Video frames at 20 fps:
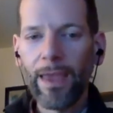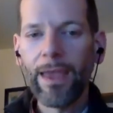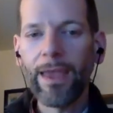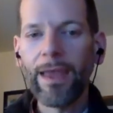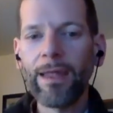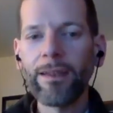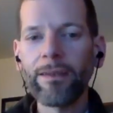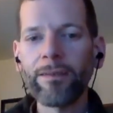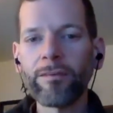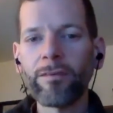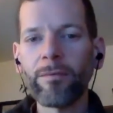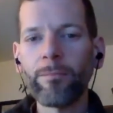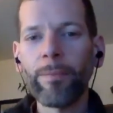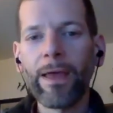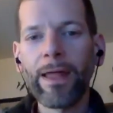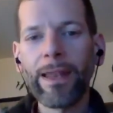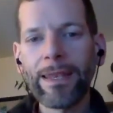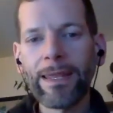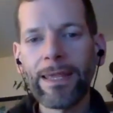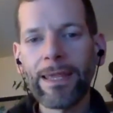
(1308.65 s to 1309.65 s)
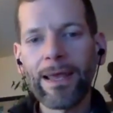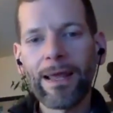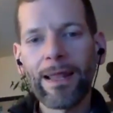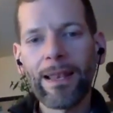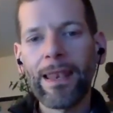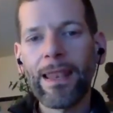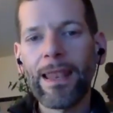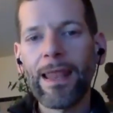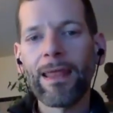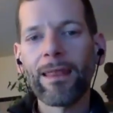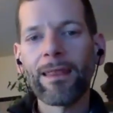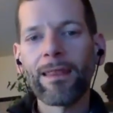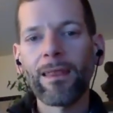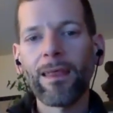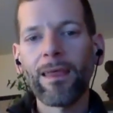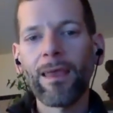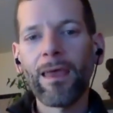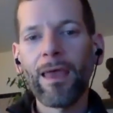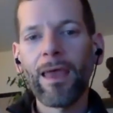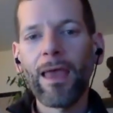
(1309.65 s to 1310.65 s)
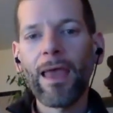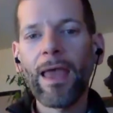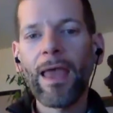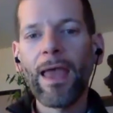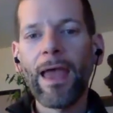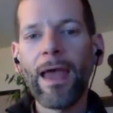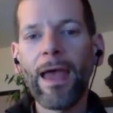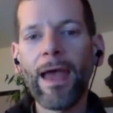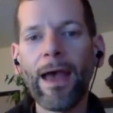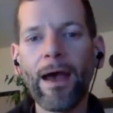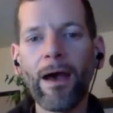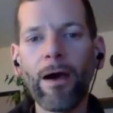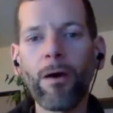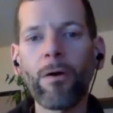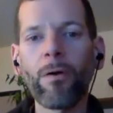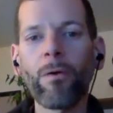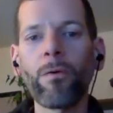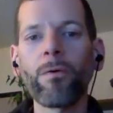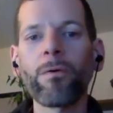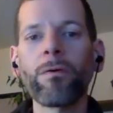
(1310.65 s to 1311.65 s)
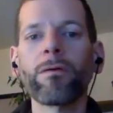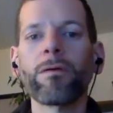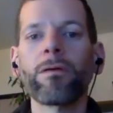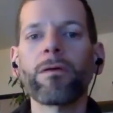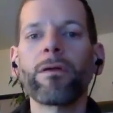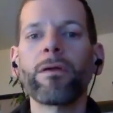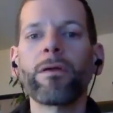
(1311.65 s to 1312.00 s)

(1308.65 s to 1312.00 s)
And depending on how